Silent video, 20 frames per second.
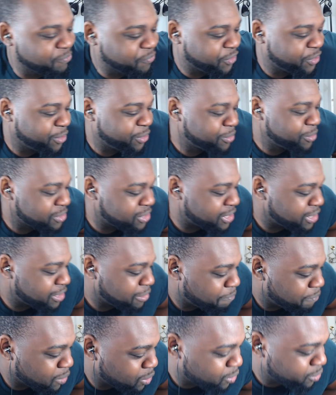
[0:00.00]
used and
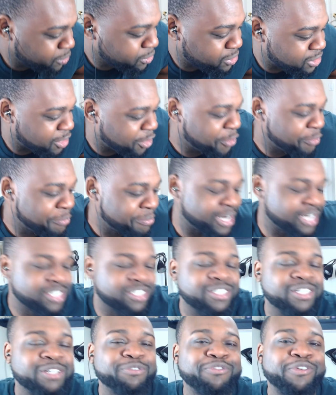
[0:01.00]
abused so much,
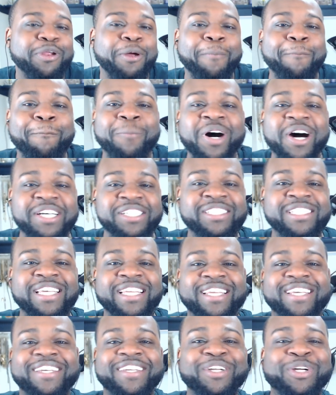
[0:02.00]
you could fit a bus in it.